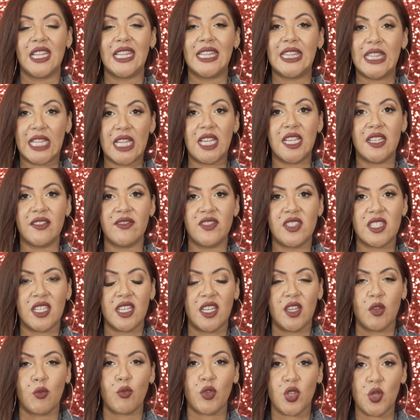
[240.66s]
loved
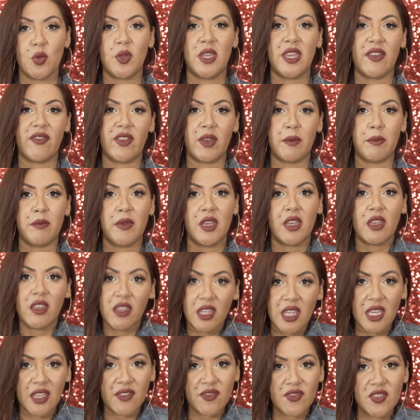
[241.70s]
when you give them
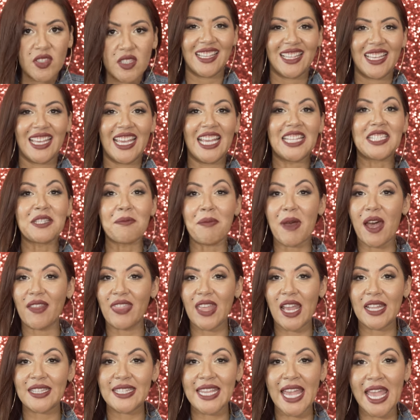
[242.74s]
gifts. It's about
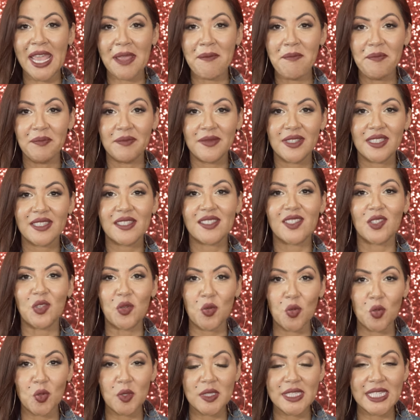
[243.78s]
that time.
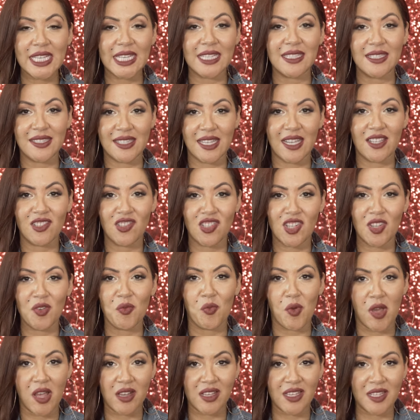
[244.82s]
School's in session.
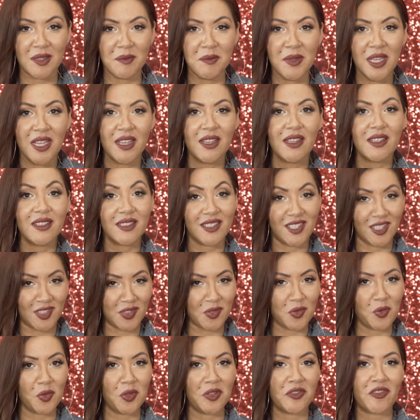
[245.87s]
Welcome to
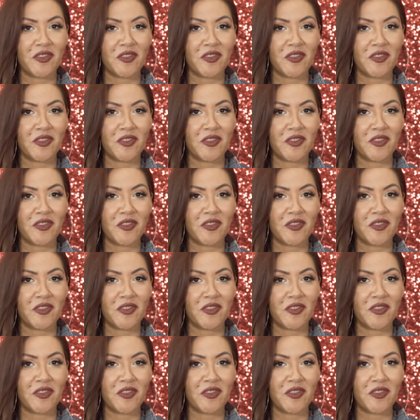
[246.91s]
School of